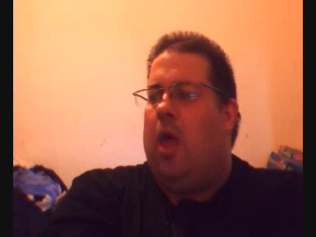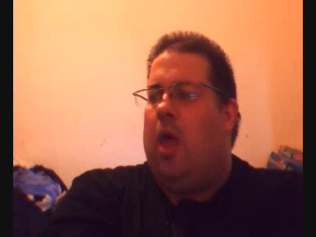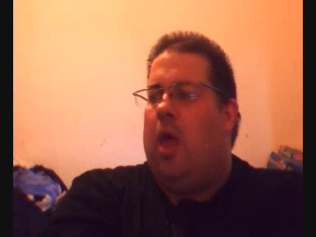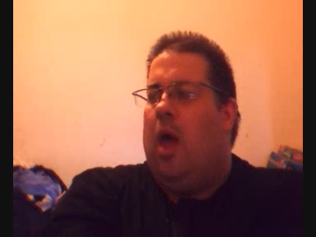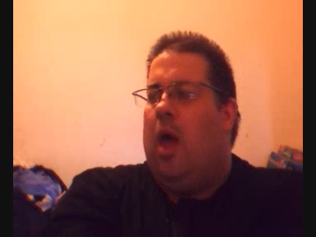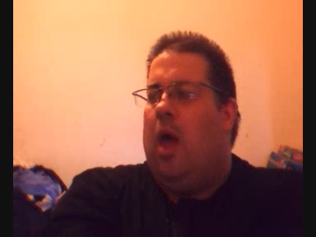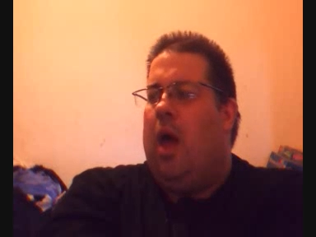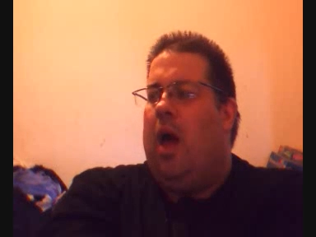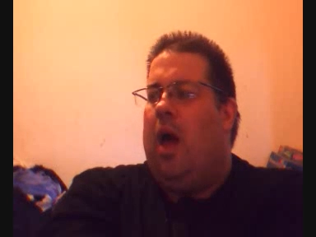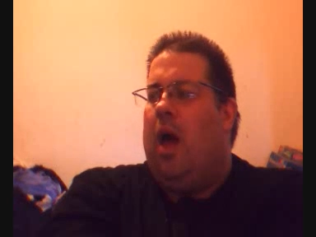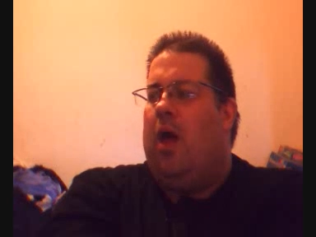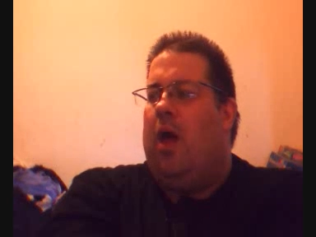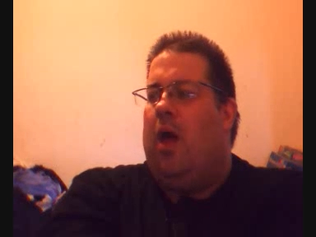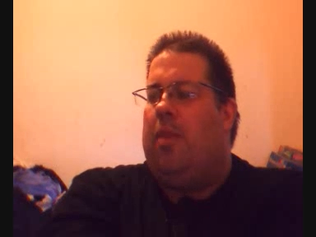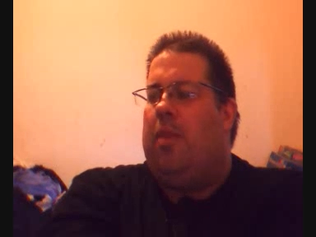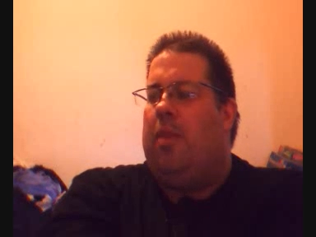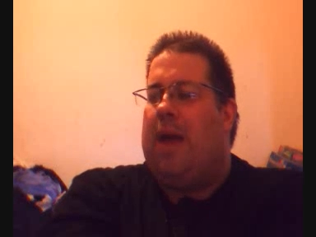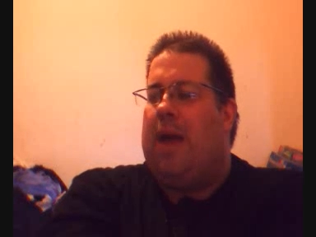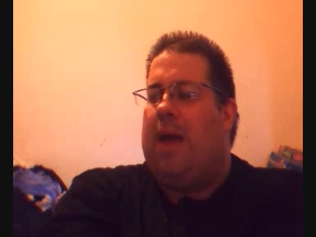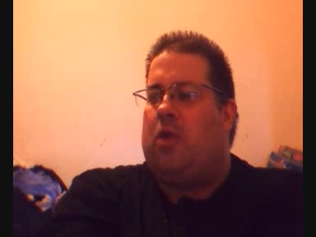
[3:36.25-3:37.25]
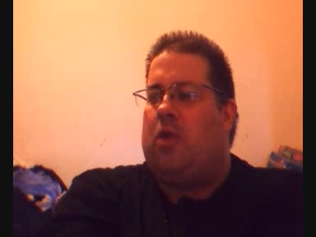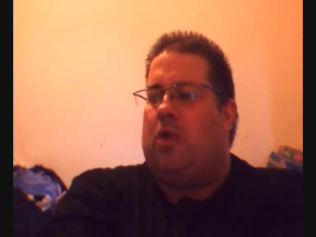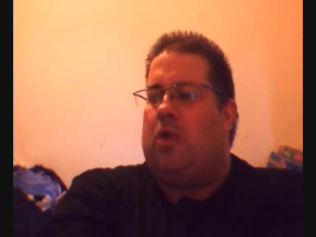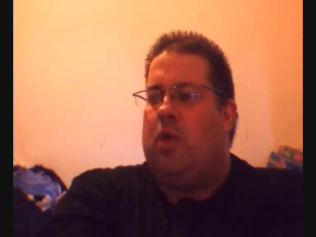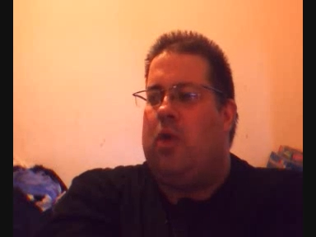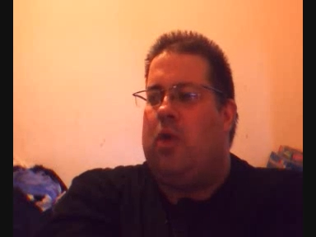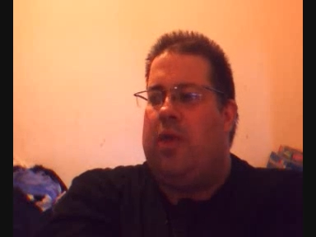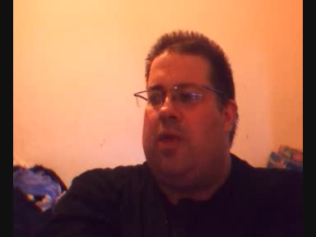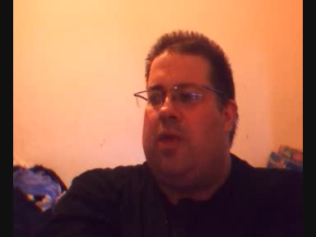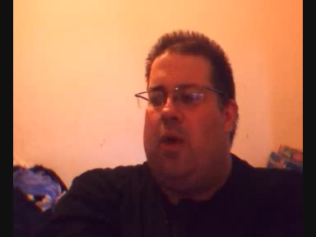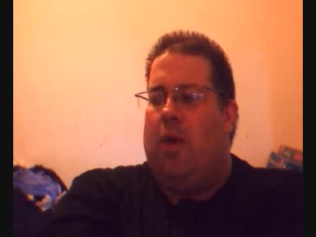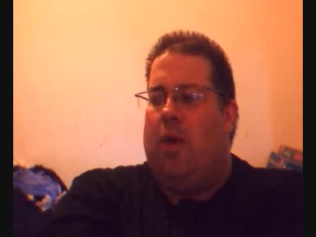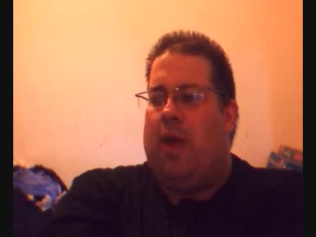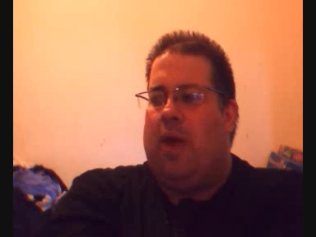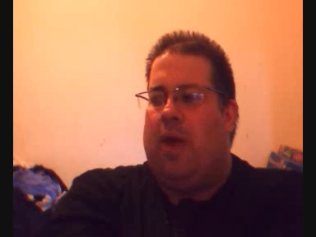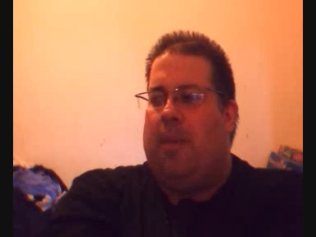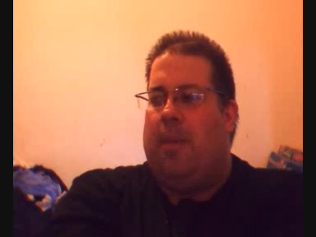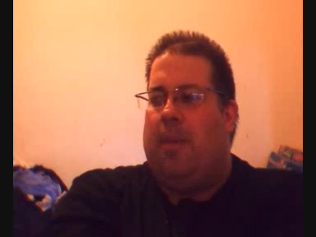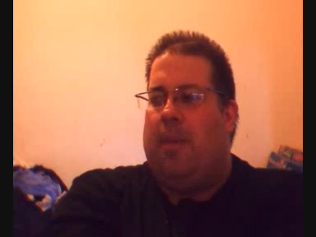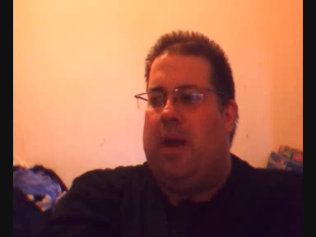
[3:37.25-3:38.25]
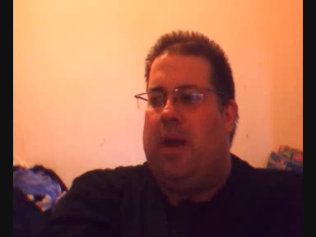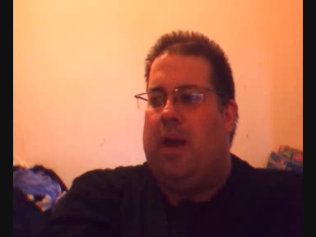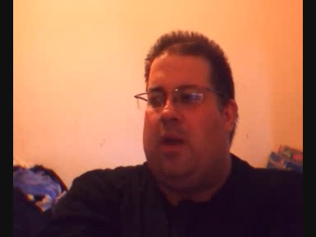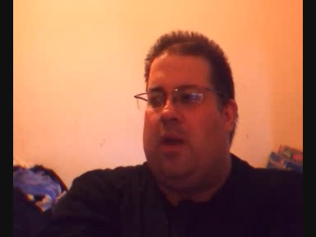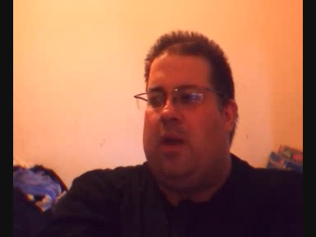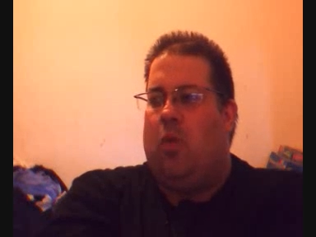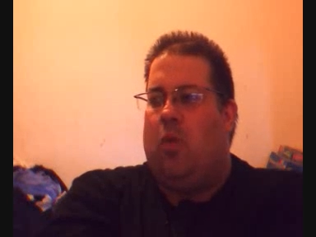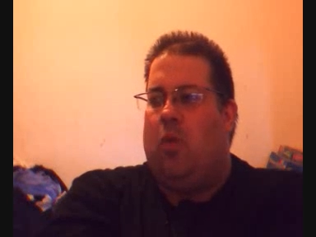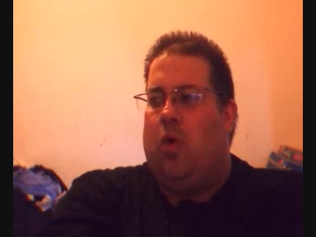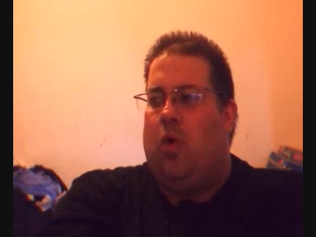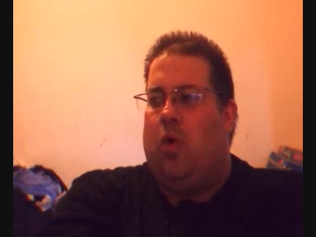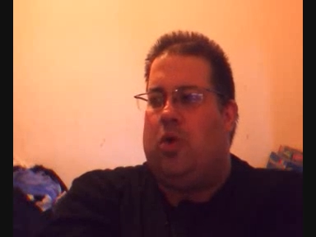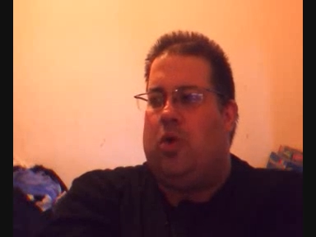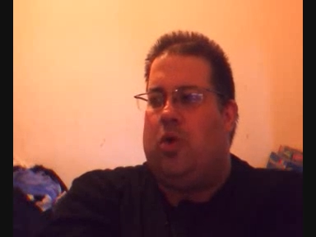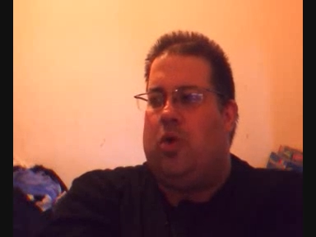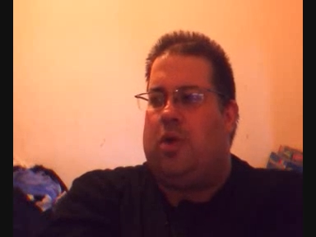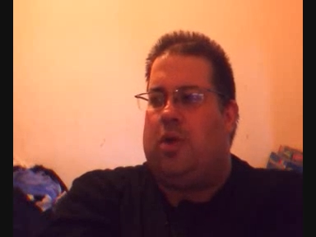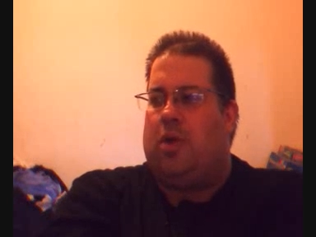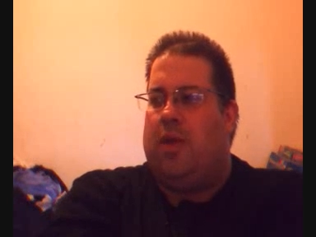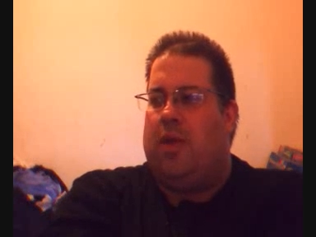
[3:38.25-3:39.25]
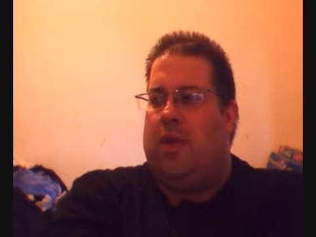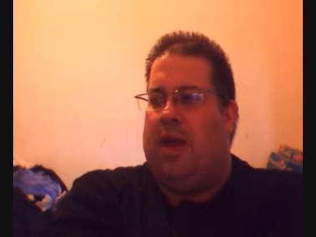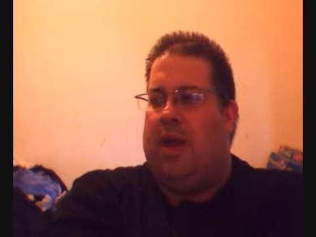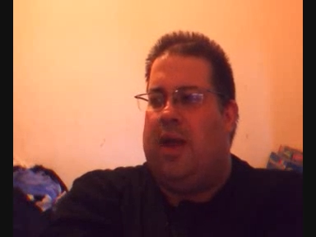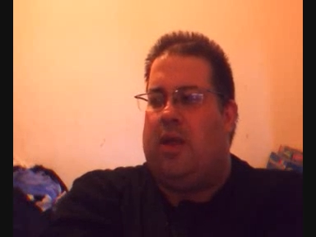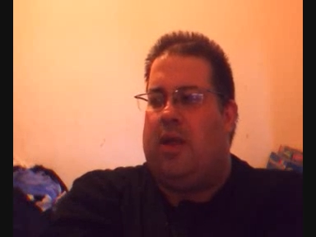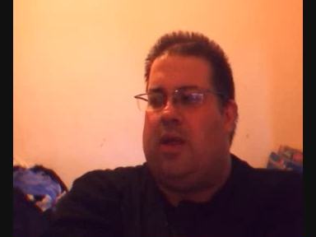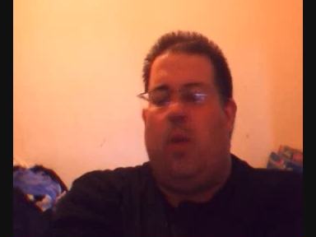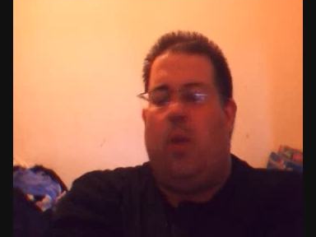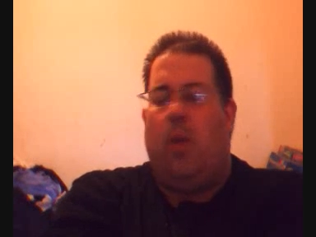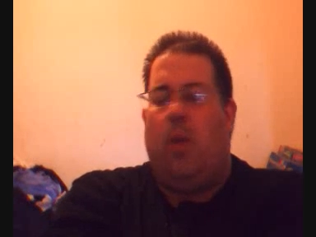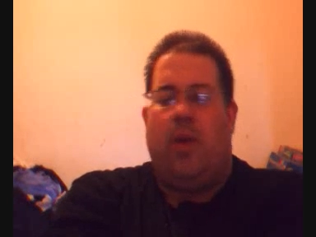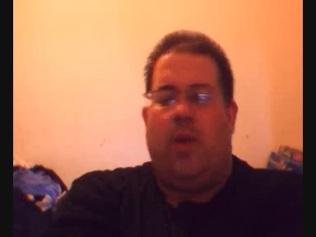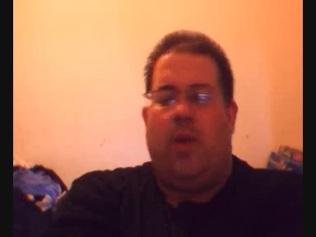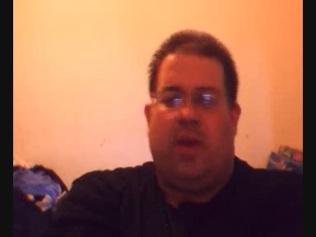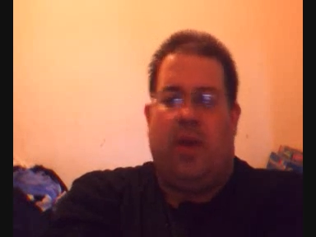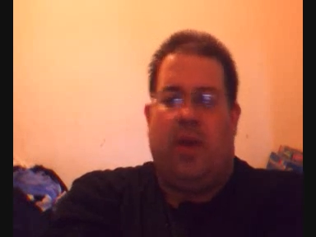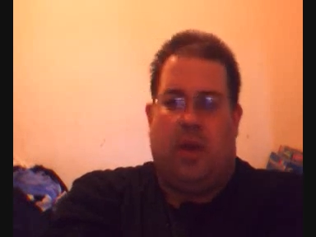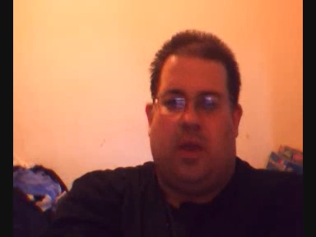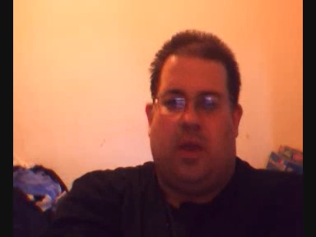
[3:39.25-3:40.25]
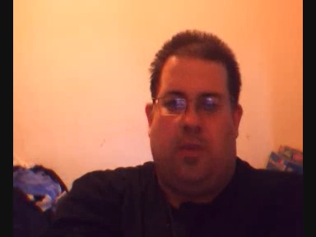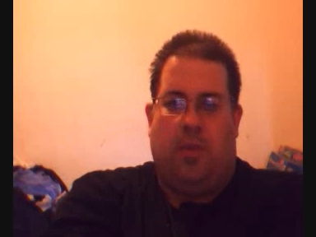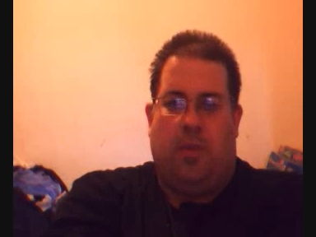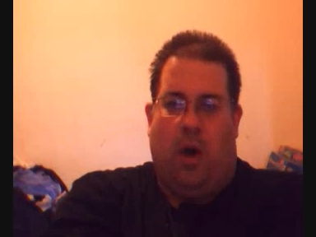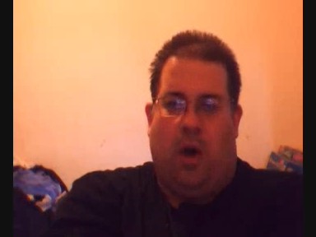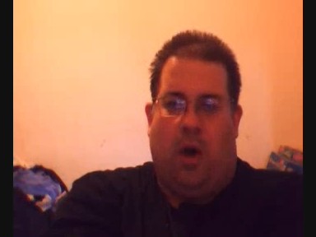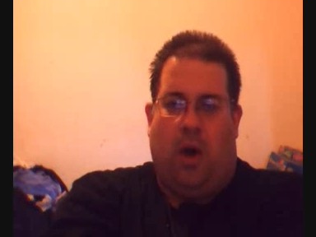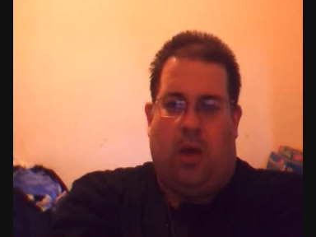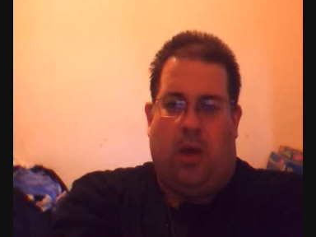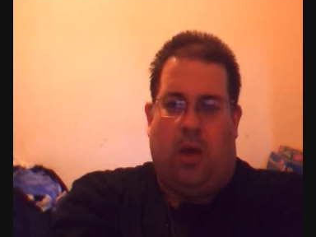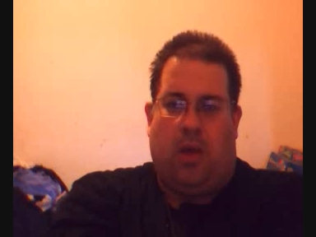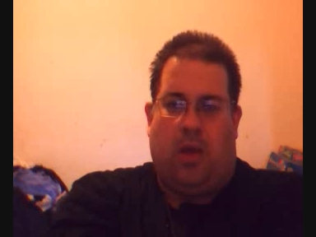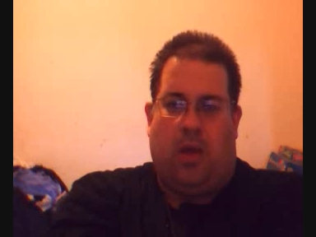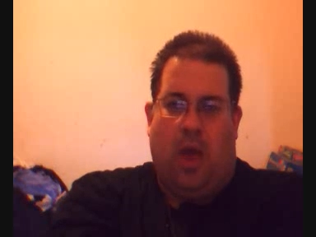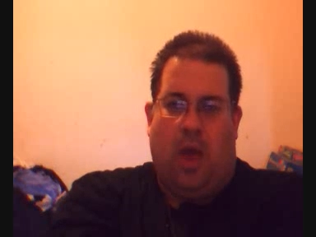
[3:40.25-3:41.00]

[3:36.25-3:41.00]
The backstory to the whole campaign was that somewhere in the distant past,